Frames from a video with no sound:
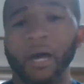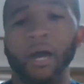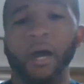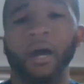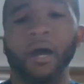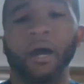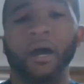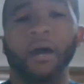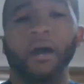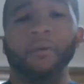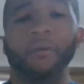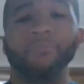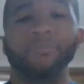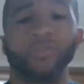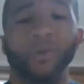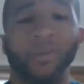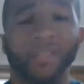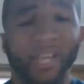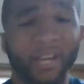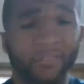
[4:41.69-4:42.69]

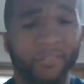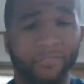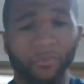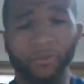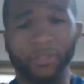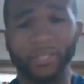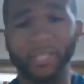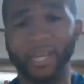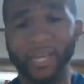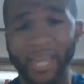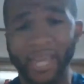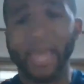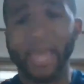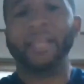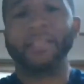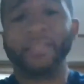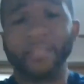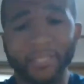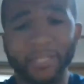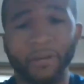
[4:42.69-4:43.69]
So with a lot of
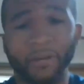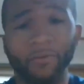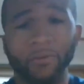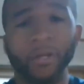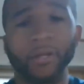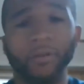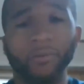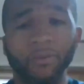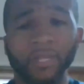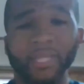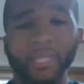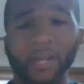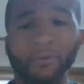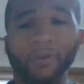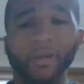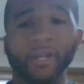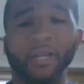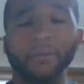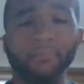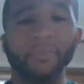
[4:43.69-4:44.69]
athletes I work with, I
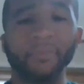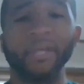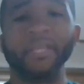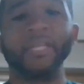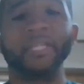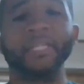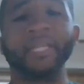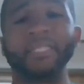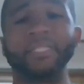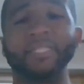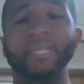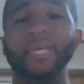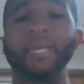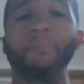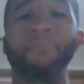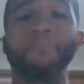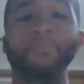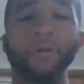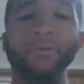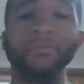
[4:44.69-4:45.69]
recommend that they take a
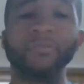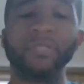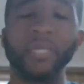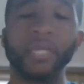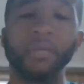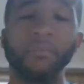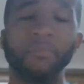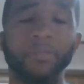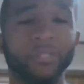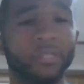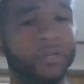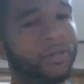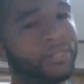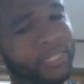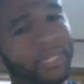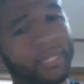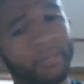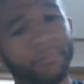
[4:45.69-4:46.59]
protein, but you always got to